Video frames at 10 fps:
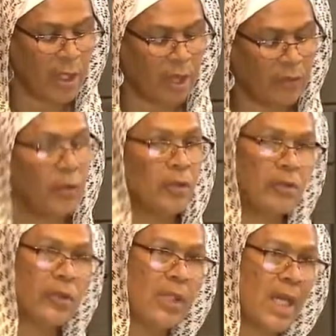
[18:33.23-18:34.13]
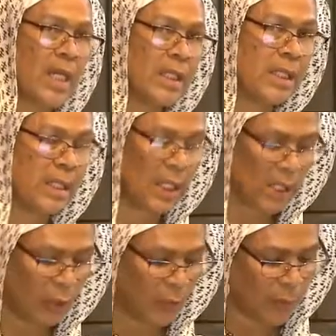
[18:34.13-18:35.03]
of universality
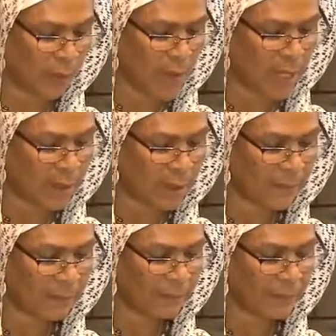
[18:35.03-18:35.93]
in human rights.